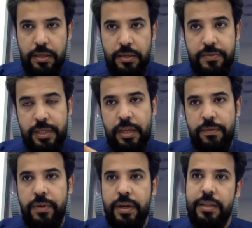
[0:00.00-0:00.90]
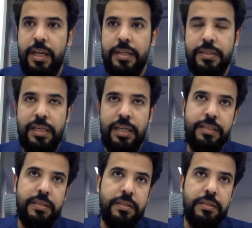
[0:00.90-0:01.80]
safer and has
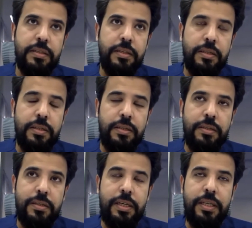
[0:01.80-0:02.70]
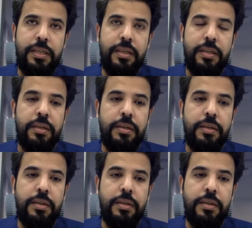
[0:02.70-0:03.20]
less leak.